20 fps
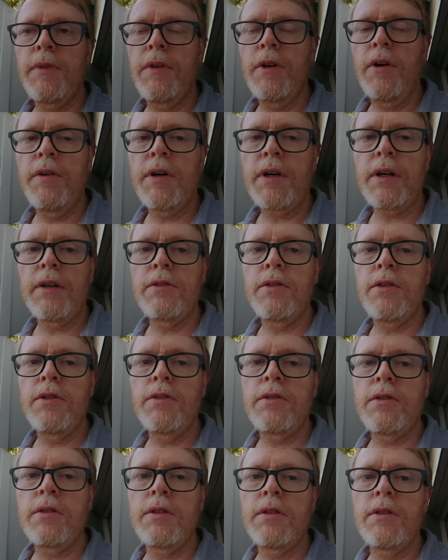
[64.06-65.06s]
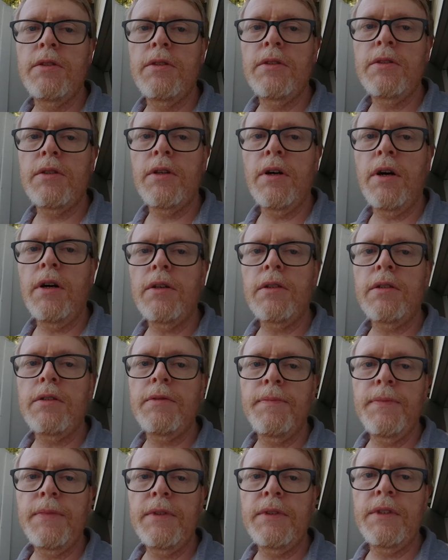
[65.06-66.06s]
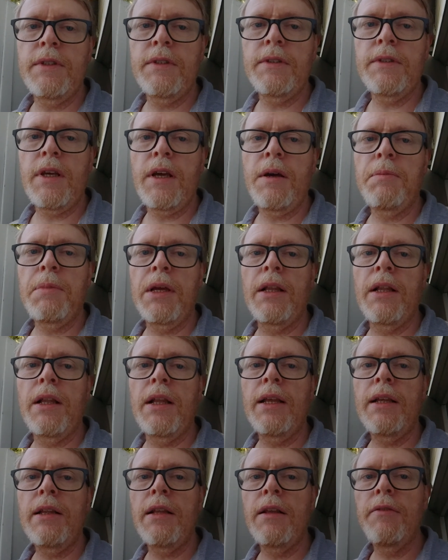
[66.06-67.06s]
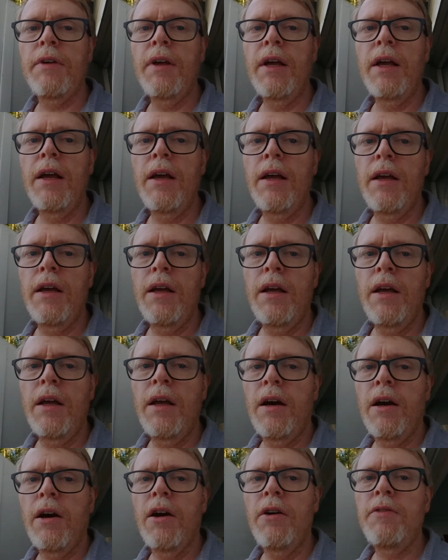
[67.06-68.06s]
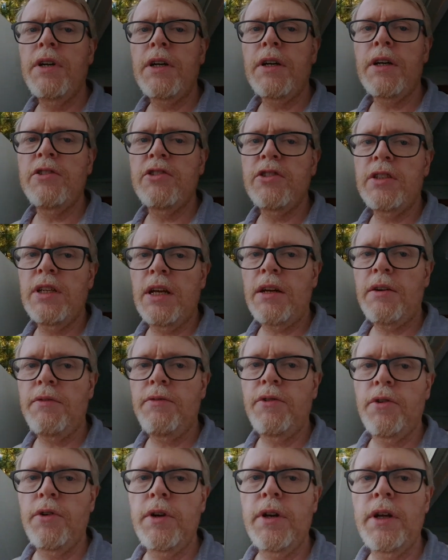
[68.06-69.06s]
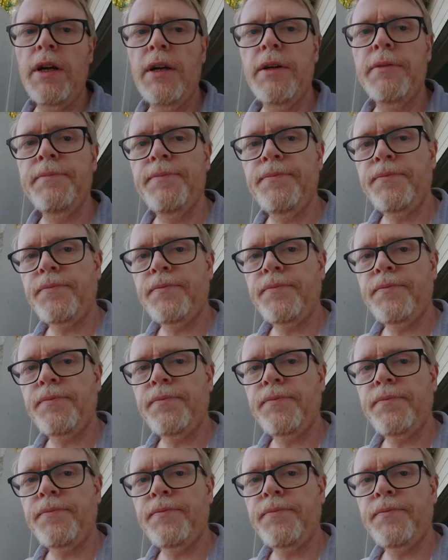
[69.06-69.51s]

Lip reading: now I can just start, since they have been little, how we can check for the